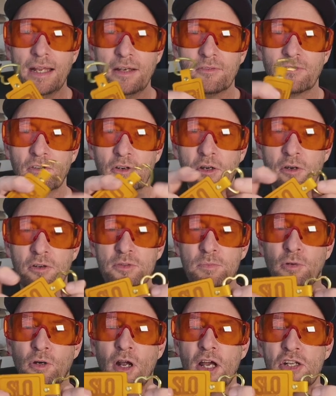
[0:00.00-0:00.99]
first
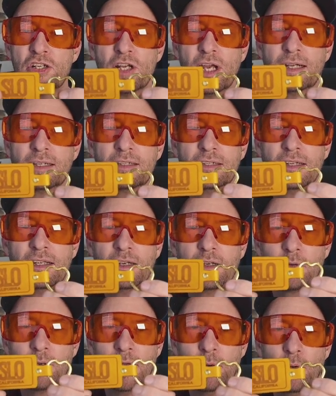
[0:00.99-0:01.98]
project,
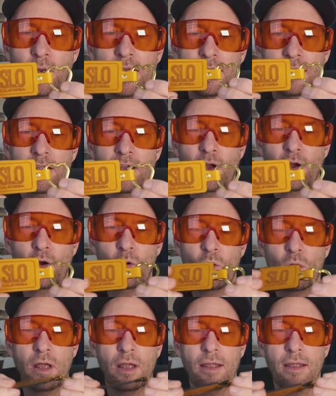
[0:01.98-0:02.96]
great way to go.
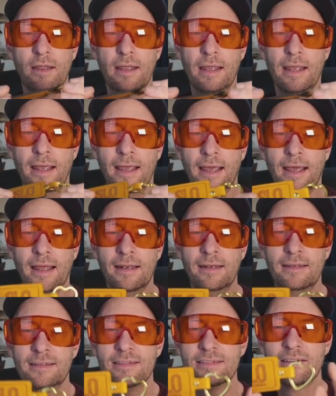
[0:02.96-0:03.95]

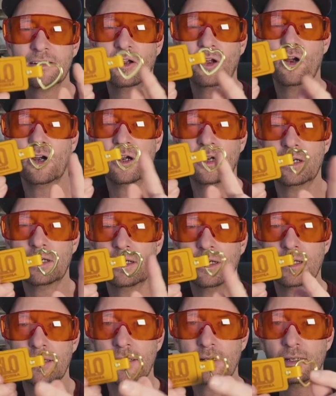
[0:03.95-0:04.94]
And these little heart
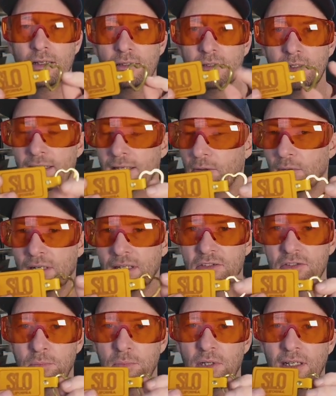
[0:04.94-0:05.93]
key
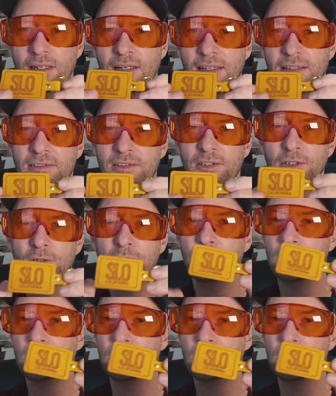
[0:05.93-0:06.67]
rings are pretty nice too.